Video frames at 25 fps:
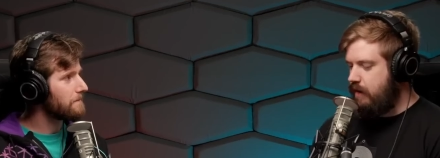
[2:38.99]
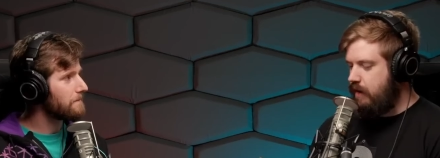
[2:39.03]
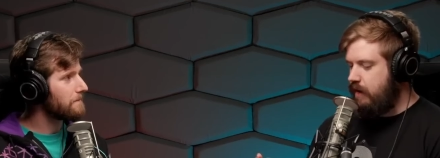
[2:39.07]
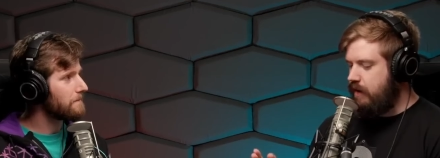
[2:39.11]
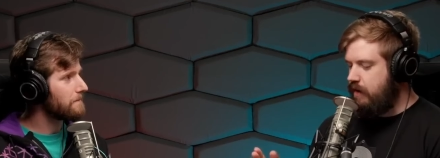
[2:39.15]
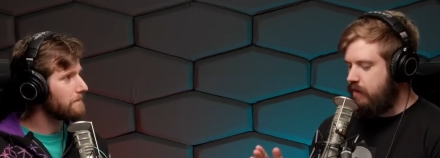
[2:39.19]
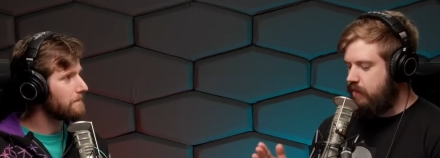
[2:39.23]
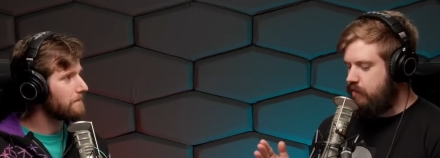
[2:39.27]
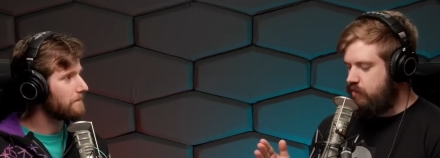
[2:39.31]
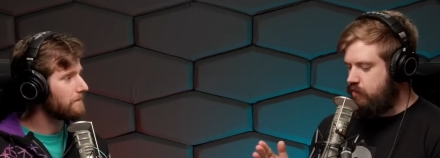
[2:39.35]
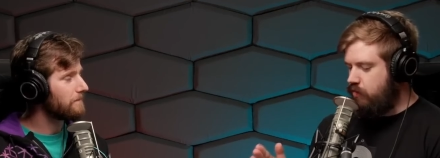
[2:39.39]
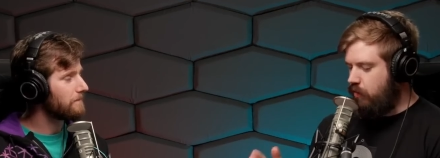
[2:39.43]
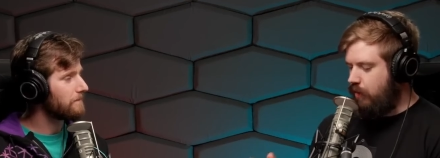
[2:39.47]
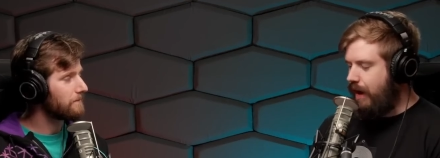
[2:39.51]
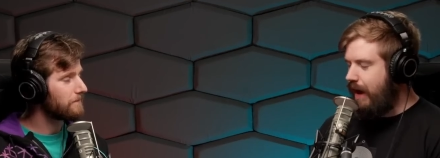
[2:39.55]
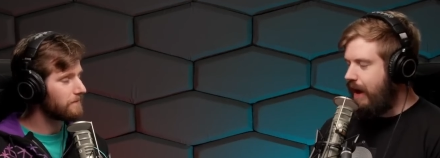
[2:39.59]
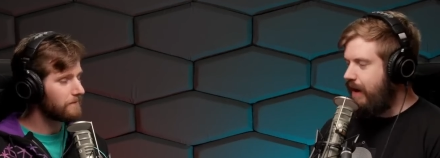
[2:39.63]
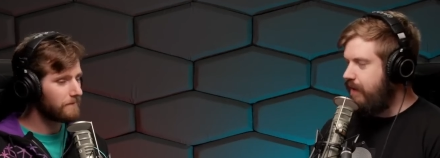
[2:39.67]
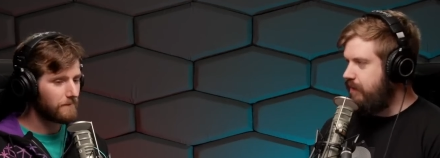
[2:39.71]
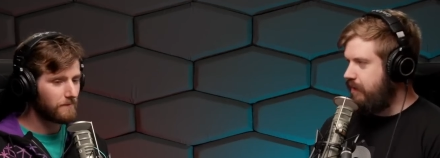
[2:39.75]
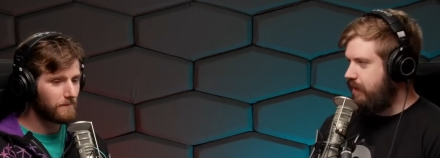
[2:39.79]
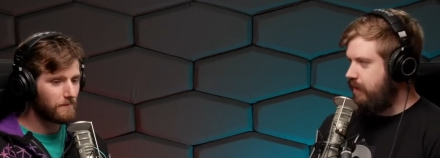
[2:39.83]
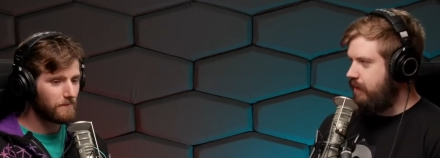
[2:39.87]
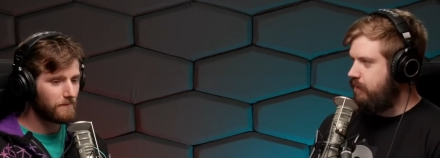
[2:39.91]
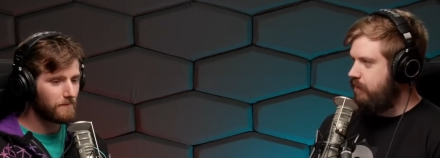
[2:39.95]
Speaker 1: is
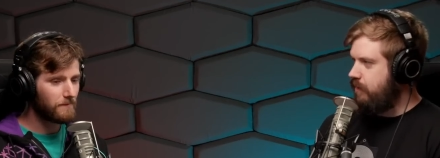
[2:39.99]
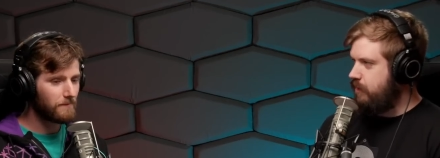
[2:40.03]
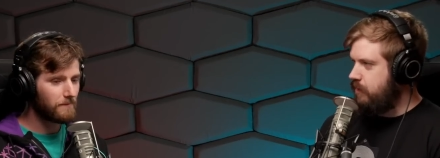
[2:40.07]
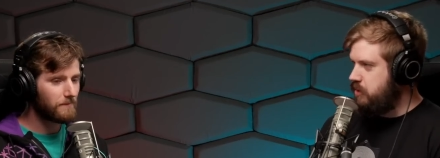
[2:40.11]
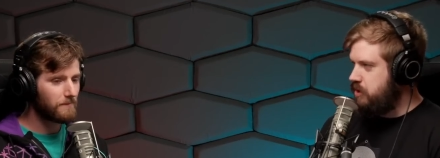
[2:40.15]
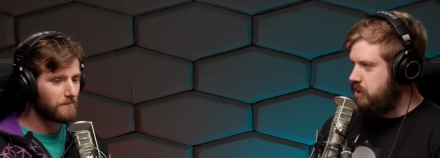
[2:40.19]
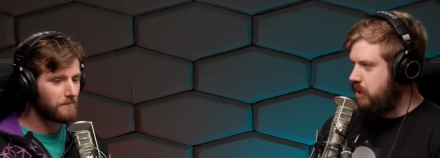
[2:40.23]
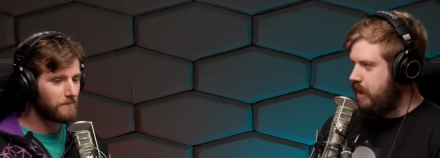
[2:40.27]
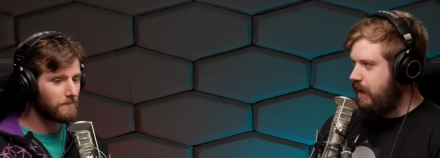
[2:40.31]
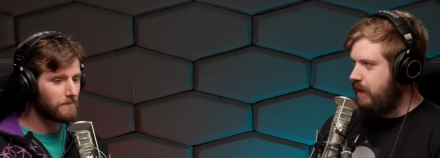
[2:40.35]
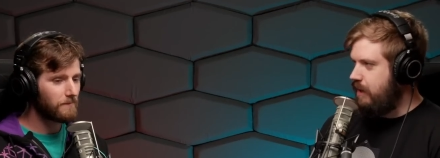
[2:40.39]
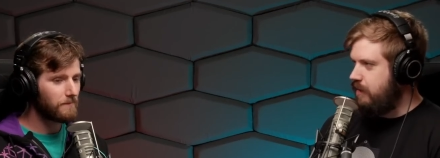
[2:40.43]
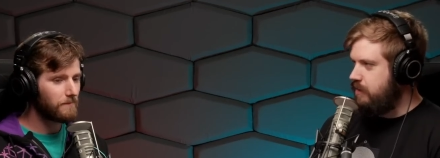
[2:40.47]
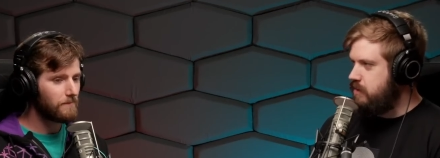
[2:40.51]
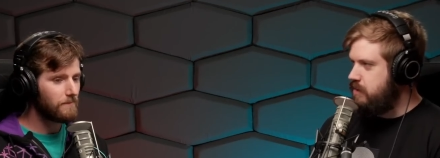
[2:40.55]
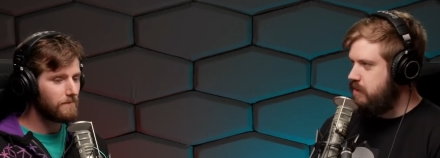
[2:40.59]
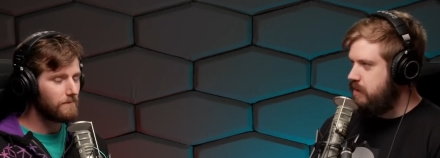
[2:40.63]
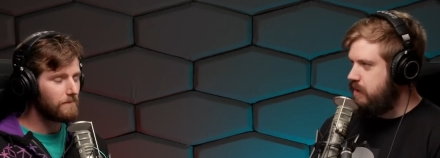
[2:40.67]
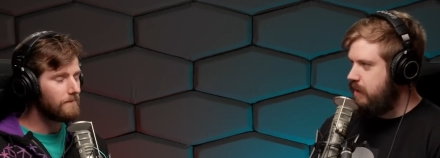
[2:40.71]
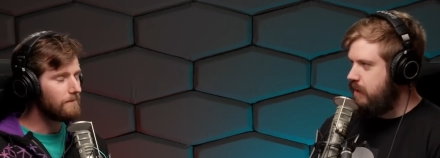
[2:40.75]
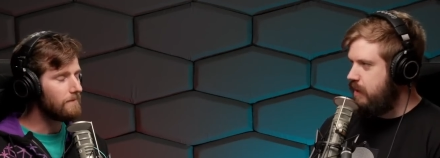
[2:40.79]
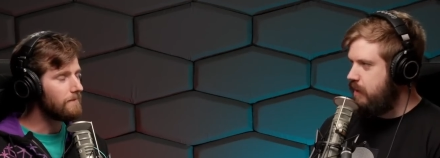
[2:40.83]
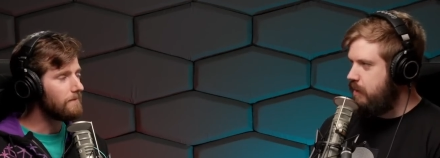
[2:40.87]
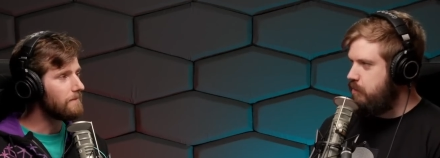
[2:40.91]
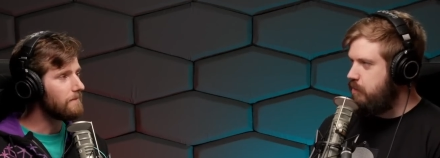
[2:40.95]
driving for change,
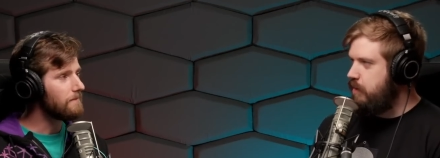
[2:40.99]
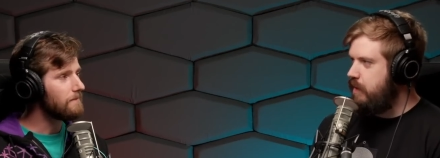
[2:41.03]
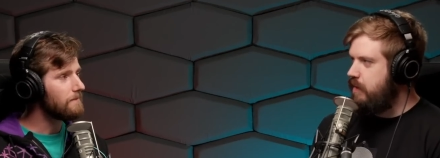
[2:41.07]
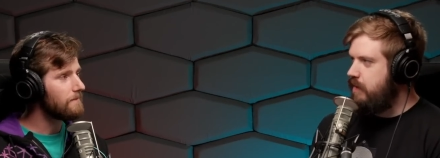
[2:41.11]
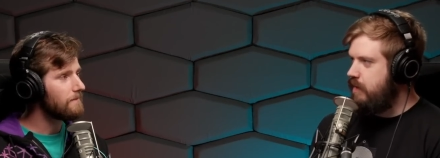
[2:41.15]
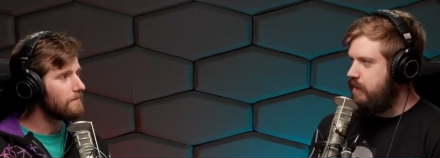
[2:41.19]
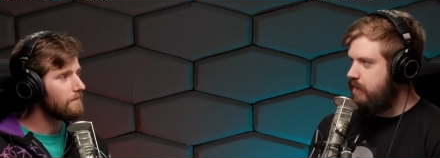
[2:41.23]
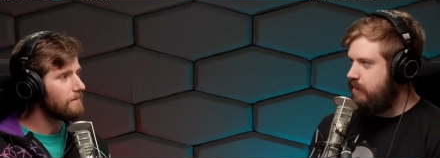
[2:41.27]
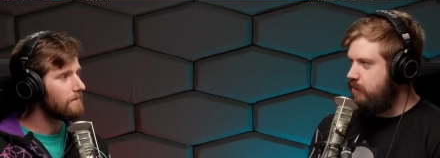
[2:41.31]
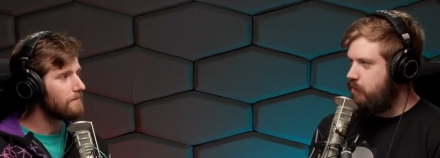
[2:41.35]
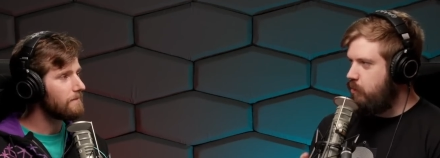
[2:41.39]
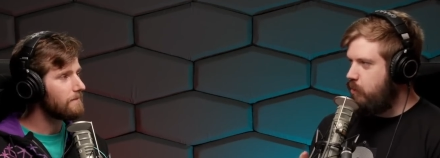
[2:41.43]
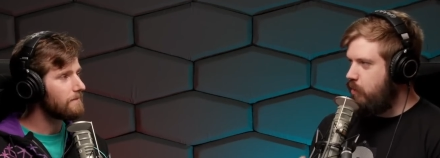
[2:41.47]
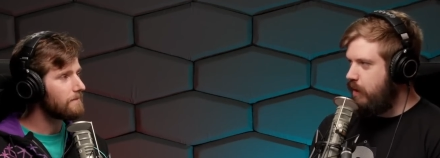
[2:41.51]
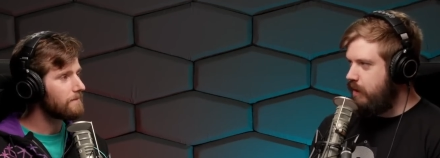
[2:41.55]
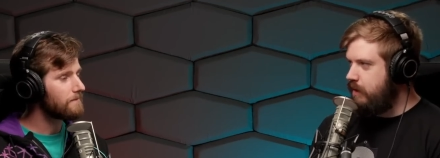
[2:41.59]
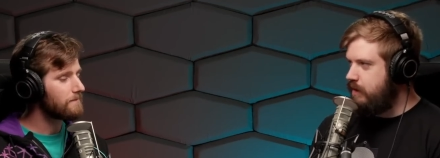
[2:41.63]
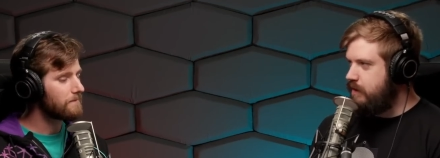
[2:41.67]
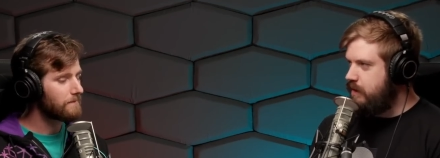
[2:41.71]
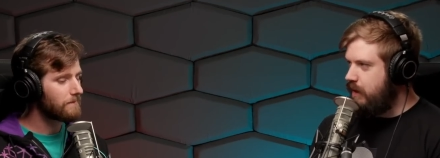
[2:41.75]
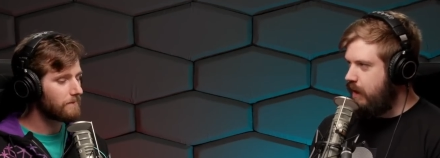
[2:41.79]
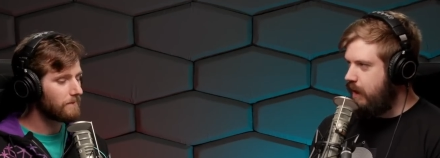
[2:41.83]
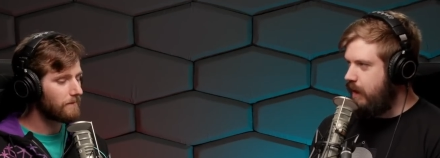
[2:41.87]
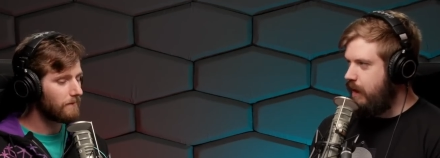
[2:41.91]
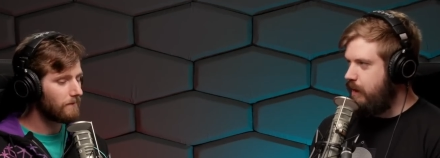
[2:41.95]
but this one
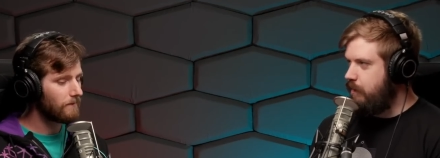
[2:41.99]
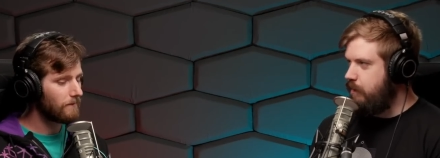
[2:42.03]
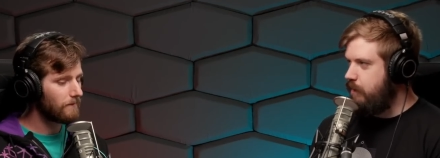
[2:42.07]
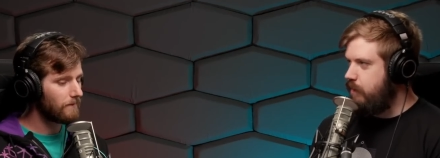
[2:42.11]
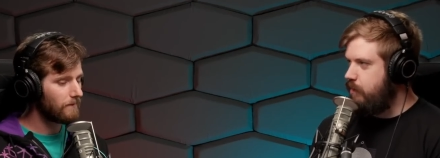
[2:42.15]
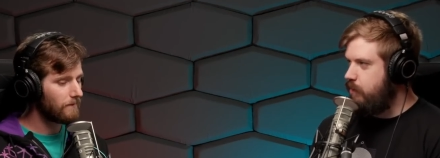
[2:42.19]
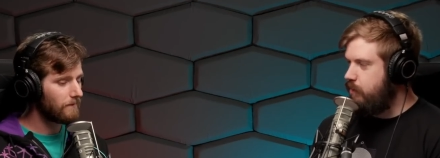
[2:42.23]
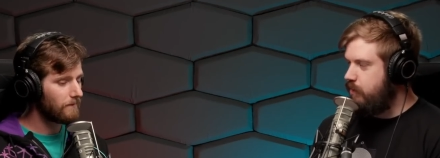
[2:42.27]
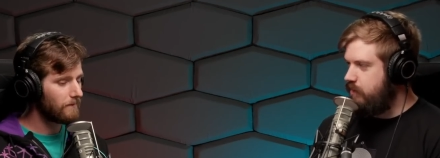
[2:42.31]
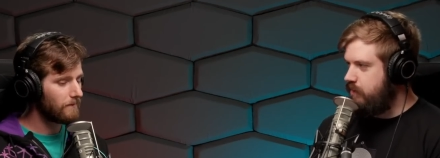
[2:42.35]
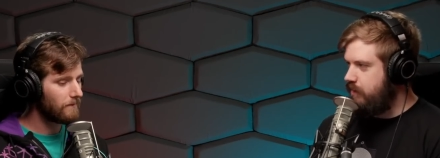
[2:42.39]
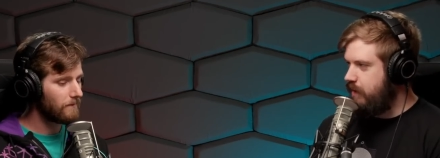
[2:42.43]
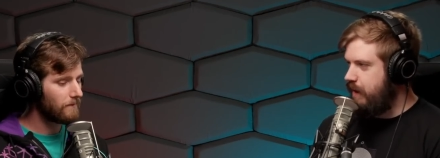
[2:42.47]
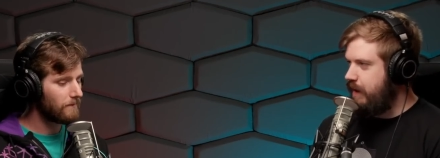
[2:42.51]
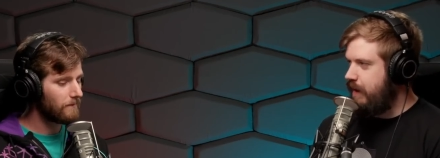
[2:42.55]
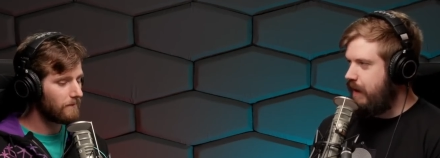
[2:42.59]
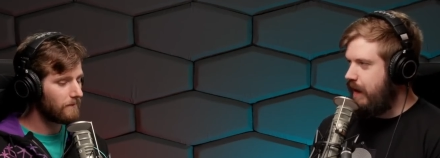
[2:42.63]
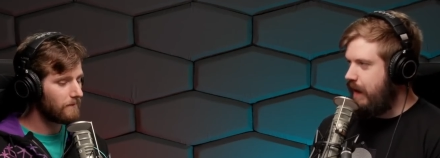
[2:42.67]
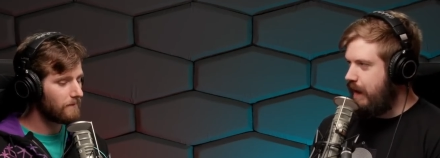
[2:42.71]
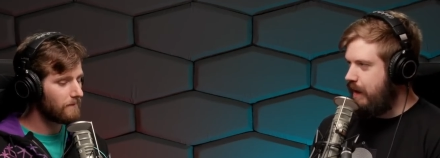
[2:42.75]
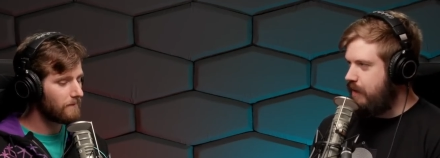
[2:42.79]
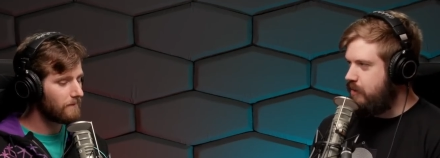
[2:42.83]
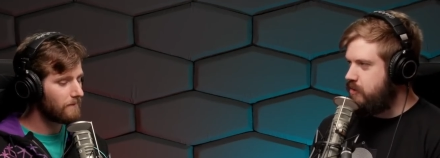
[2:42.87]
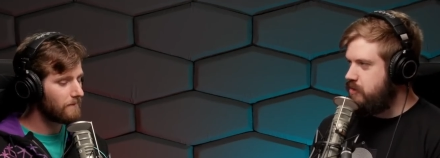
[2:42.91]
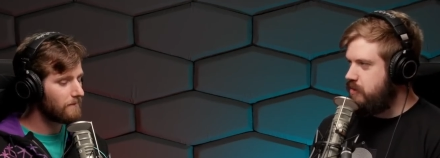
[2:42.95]
time was like
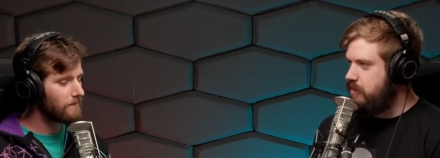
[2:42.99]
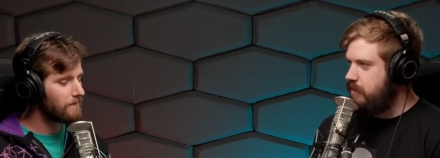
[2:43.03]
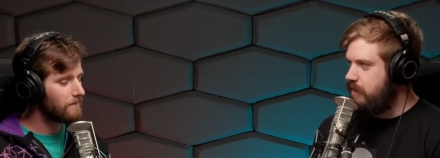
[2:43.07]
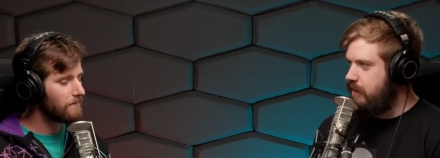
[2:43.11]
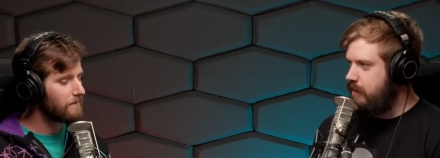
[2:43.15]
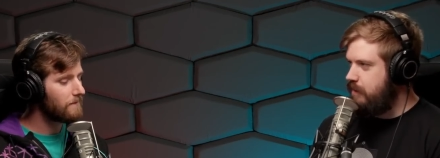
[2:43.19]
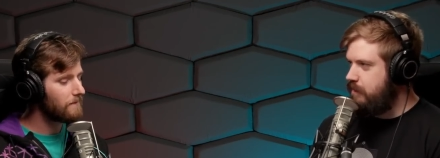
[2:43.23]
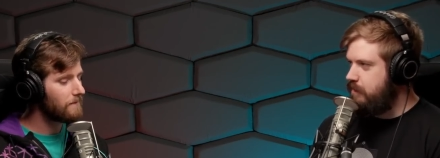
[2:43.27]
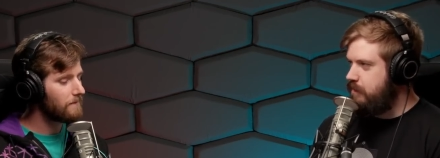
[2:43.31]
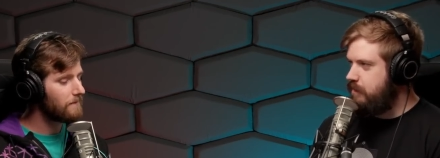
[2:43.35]
actually